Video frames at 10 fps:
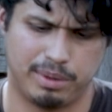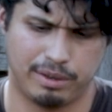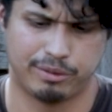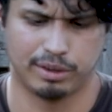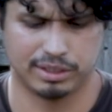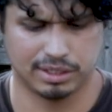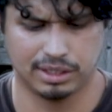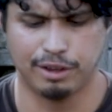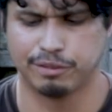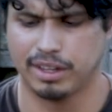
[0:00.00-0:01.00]
if her
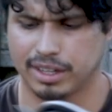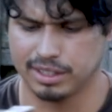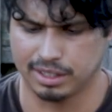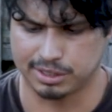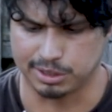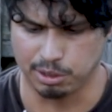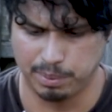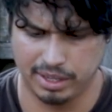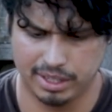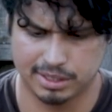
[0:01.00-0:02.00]
left leg
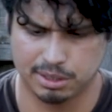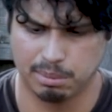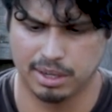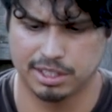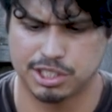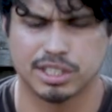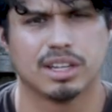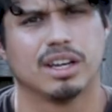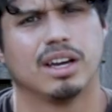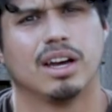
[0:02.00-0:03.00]
supinates too much,
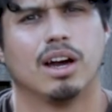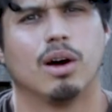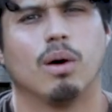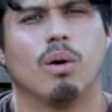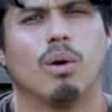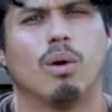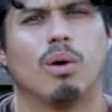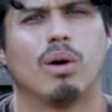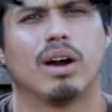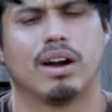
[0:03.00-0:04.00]

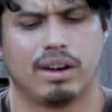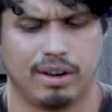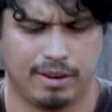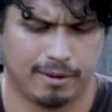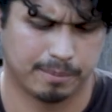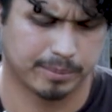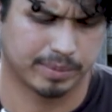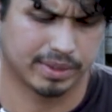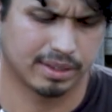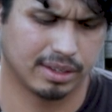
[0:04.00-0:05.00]
or
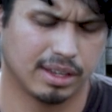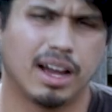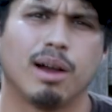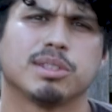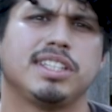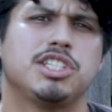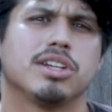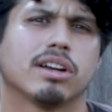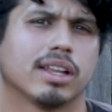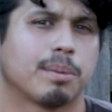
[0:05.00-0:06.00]
I was
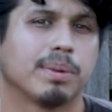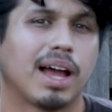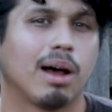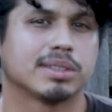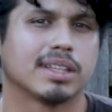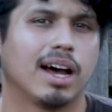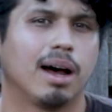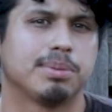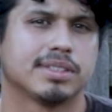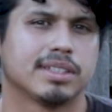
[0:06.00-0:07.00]
teaching her like plow
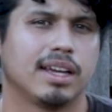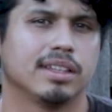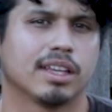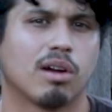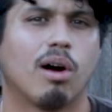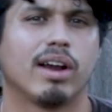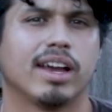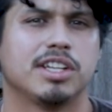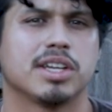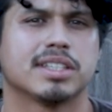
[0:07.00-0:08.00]
stops and like hard
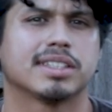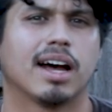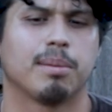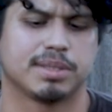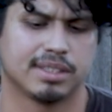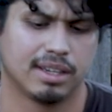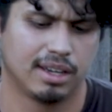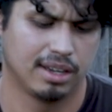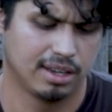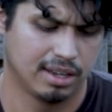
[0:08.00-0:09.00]
edging stops,
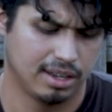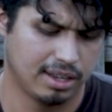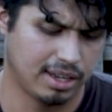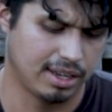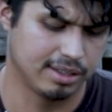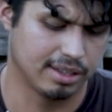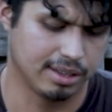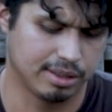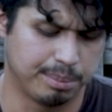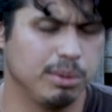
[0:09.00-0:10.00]
and
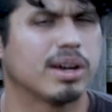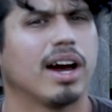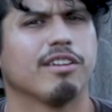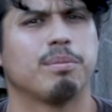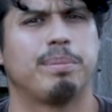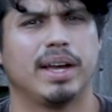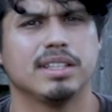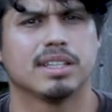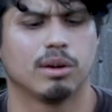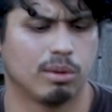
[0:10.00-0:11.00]
the boot kind of
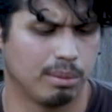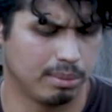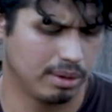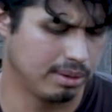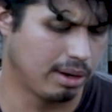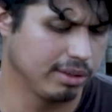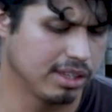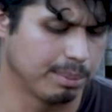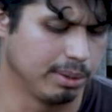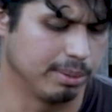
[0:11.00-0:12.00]
bent. Not really
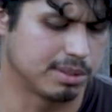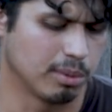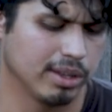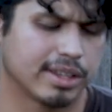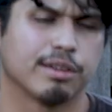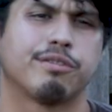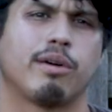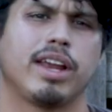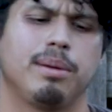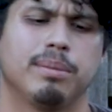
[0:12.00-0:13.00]
the boot, it's more like the
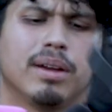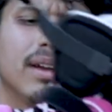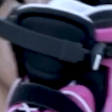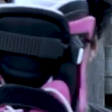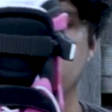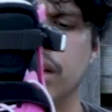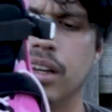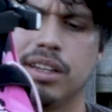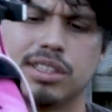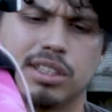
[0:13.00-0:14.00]
frame.
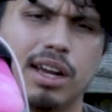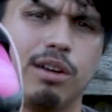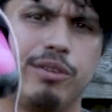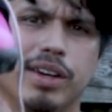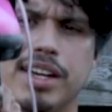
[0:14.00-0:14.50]
So I don't know if you